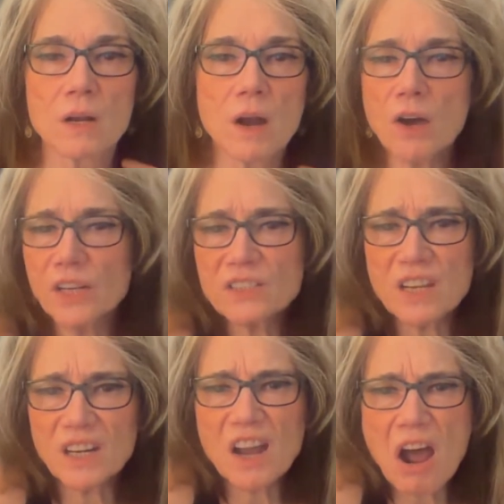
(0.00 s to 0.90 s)
All that's
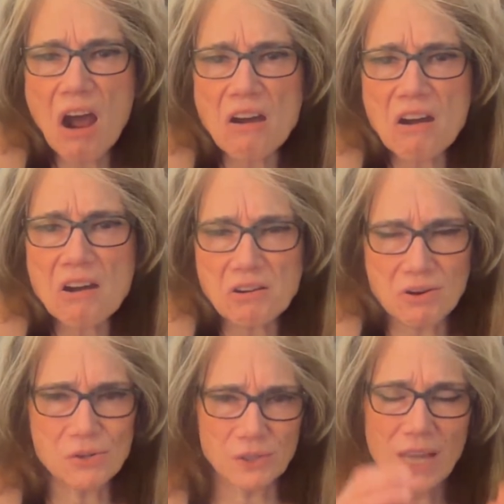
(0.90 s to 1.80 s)
done and
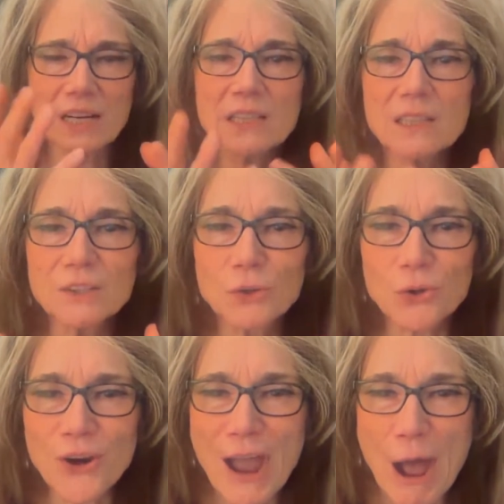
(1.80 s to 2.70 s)
gone, add a little
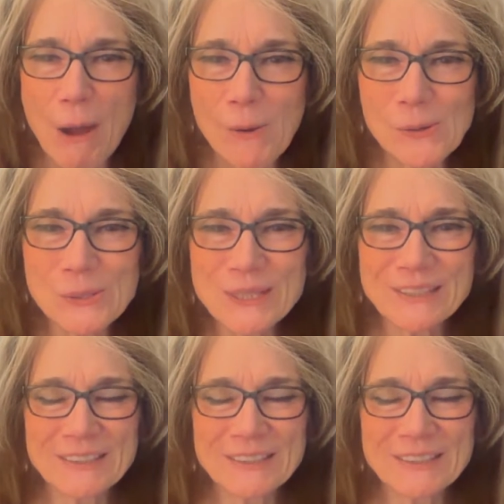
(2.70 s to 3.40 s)
growl.